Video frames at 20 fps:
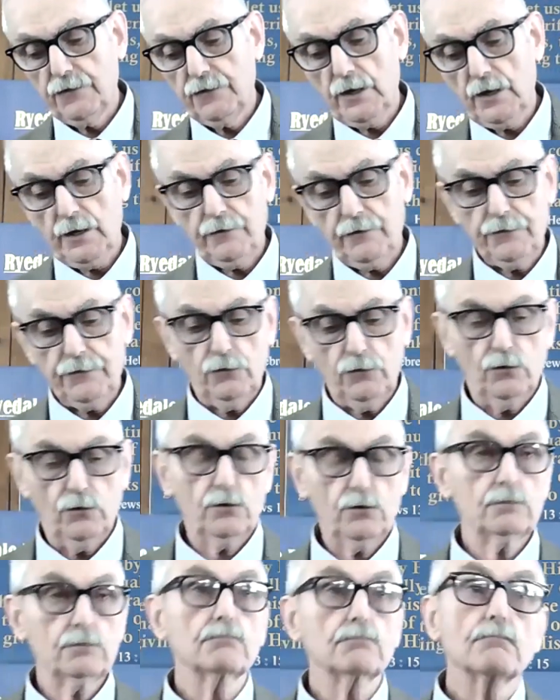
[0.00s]
there
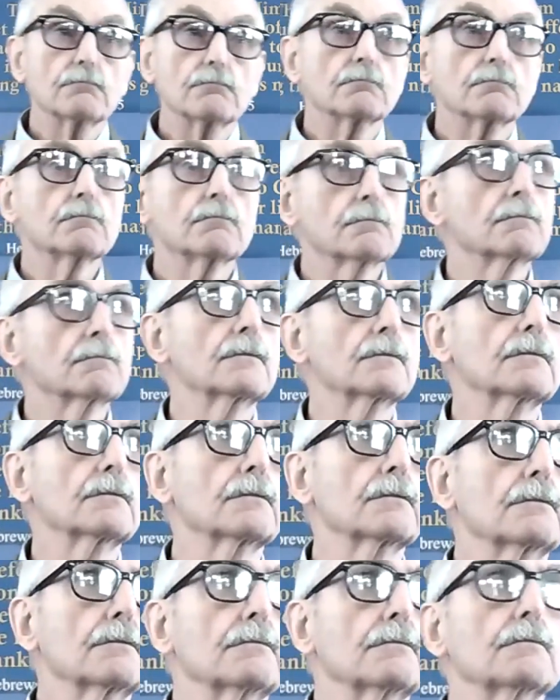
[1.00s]
for
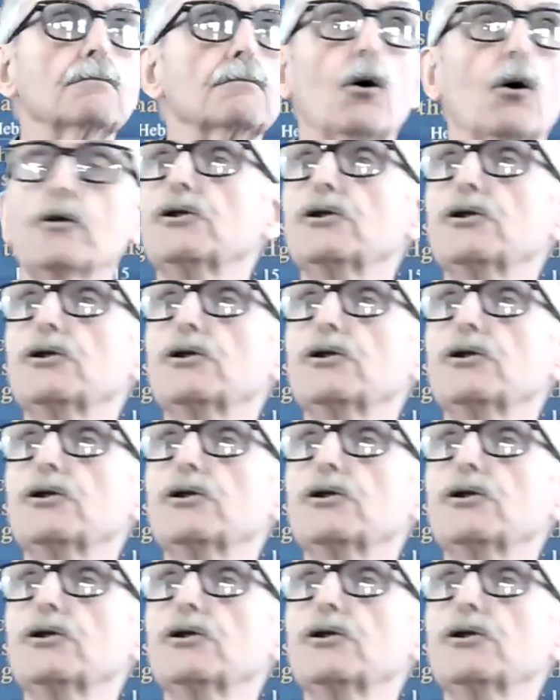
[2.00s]
more than